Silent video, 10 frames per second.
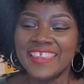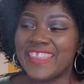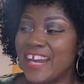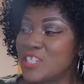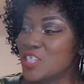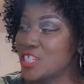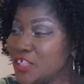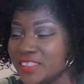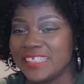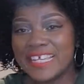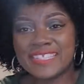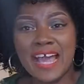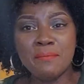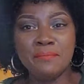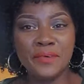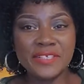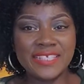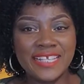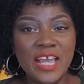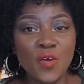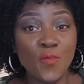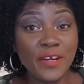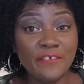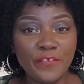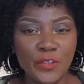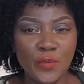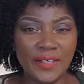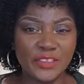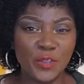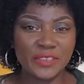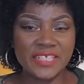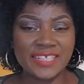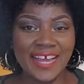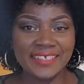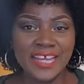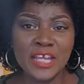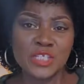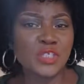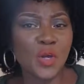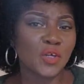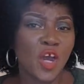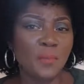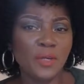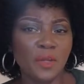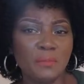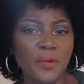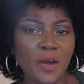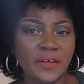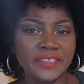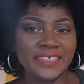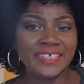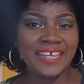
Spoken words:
There is goodness and mercy waiting for you at the other side. So come on board.